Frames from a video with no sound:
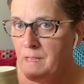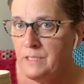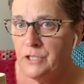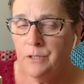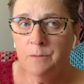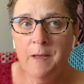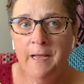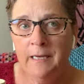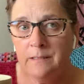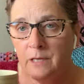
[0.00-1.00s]
Excuse me,
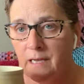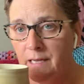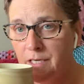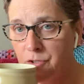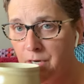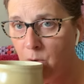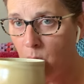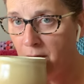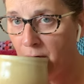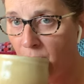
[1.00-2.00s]
so I get a drink of
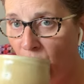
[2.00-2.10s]
water.